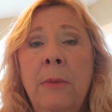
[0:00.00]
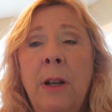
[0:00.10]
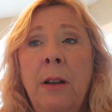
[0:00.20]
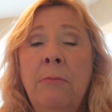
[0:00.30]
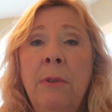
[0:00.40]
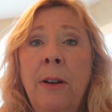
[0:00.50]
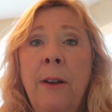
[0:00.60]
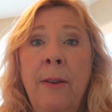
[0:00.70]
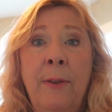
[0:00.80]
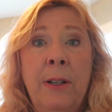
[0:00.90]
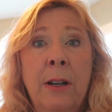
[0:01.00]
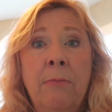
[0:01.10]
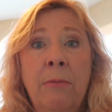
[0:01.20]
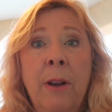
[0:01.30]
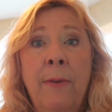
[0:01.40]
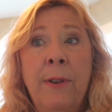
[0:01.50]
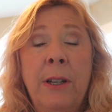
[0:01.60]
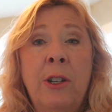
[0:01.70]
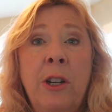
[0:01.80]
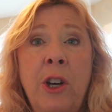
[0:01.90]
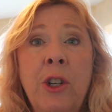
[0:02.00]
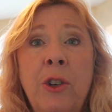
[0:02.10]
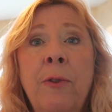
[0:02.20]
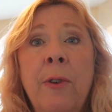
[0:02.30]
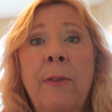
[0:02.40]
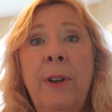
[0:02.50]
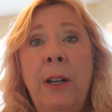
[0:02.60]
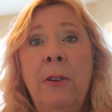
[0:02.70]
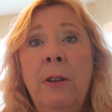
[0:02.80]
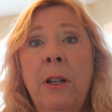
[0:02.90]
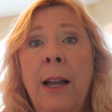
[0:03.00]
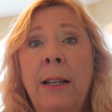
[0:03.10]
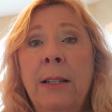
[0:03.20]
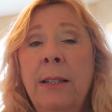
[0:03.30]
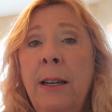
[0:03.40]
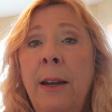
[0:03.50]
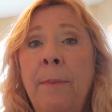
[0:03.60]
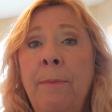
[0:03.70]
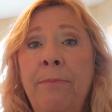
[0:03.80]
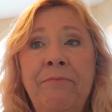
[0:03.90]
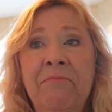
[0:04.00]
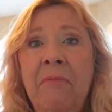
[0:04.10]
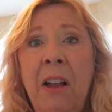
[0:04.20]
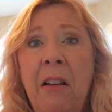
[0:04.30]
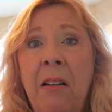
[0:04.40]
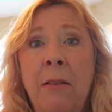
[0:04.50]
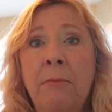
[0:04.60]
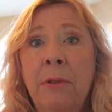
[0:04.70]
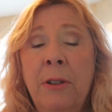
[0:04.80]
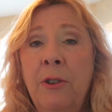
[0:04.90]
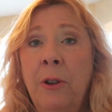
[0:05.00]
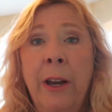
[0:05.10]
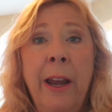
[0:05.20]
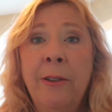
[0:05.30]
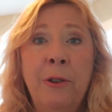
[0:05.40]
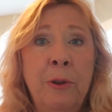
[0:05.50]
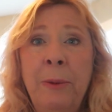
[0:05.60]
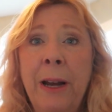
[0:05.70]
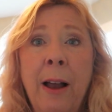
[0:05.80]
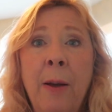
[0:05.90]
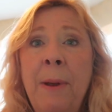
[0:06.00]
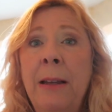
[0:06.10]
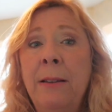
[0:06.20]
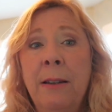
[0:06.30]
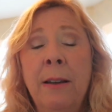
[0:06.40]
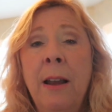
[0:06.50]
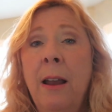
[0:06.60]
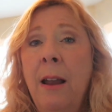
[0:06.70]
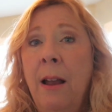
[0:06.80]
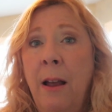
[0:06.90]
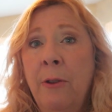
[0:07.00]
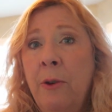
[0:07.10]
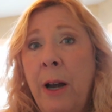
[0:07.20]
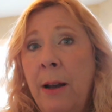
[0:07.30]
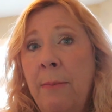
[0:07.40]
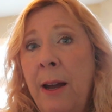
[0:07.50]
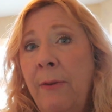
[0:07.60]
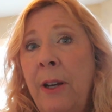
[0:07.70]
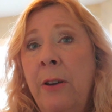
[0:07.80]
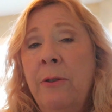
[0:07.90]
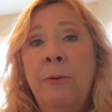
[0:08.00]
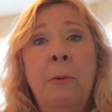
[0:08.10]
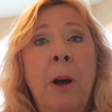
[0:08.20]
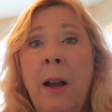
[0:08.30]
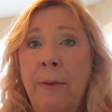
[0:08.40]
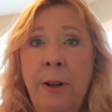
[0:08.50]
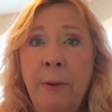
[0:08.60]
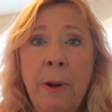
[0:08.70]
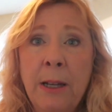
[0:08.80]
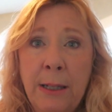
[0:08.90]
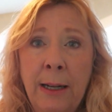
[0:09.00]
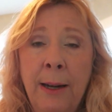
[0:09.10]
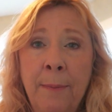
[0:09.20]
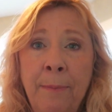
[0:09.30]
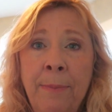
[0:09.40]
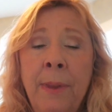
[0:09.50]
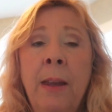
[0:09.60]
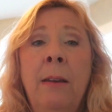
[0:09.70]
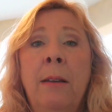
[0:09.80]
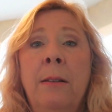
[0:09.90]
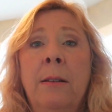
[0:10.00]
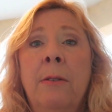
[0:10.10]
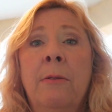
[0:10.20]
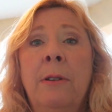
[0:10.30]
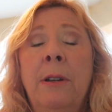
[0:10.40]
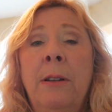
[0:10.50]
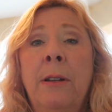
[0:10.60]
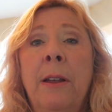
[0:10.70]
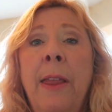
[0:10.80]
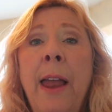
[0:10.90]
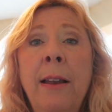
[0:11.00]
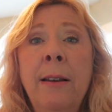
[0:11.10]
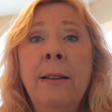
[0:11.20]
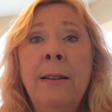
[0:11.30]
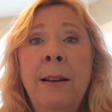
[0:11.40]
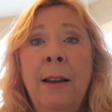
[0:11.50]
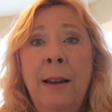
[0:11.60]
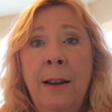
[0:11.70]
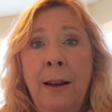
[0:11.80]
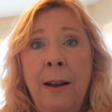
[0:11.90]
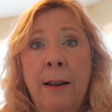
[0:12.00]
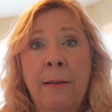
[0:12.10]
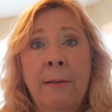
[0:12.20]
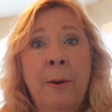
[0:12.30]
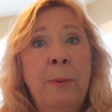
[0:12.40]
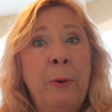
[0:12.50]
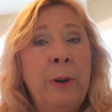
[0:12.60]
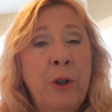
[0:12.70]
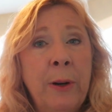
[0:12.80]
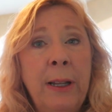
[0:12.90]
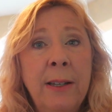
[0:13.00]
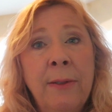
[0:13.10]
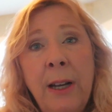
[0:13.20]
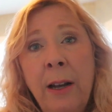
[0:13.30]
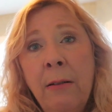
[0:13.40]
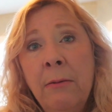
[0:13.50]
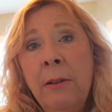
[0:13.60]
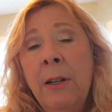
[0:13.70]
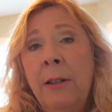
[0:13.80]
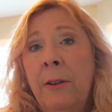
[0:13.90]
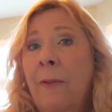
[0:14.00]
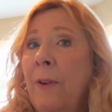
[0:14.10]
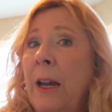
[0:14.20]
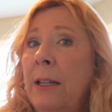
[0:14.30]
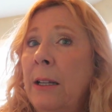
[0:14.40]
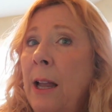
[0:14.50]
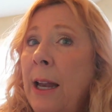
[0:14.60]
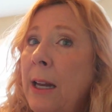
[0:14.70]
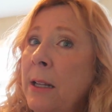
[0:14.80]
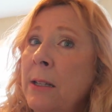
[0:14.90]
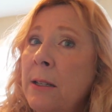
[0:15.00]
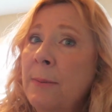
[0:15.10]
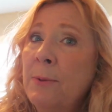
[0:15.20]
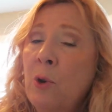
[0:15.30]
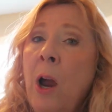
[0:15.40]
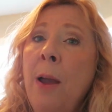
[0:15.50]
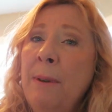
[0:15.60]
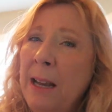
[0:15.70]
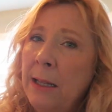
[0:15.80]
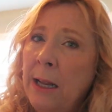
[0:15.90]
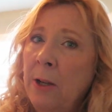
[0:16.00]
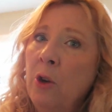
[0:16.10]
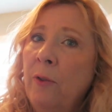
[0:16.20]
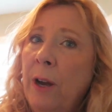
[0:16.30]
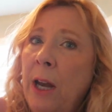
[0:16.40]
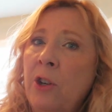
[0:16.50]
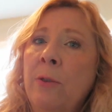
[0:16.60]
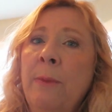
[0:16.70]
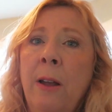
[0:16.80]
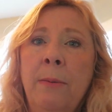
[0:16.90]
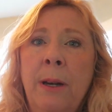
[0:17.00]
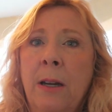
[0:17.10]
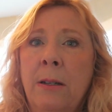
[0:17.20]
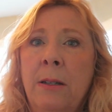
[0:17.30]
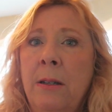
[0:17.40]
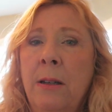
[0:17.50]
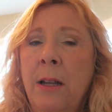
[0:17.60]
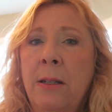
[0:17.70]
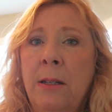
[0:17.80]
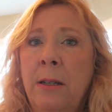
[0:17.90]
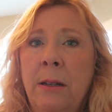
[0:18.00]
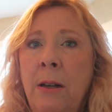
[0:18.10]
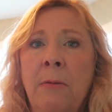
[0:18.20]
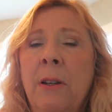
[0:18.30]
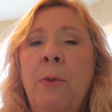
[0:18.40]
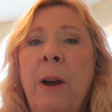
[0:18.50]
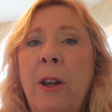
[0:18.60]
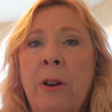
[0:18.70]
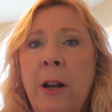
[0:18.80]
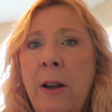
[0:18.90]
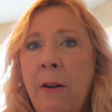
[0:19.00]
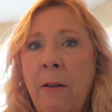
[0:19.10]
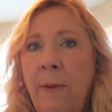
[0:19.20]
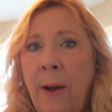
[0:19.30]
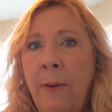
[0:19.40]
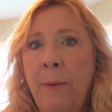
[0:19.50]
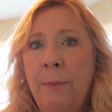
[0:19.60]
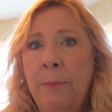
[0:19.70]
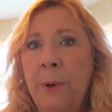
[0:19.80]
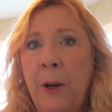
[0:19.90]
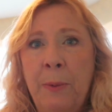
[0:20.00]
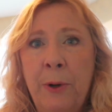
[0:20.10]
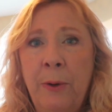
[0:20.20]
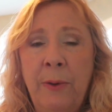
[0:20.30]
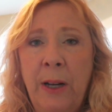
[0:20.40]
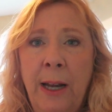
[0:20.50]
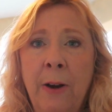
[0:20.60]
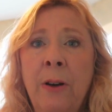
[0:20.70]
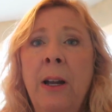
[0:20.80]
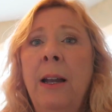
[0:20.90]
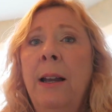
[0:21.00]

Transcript: And if it's a suggestion for a video you'd like to see, you know, again, shoot me a comment and I'll try to make videos of whatever you want to see. So until then, hope you enjoyed video. Don't forget to like and subscribe and hit that notification bell, because that's the only way you're going to know if I've put up a new video.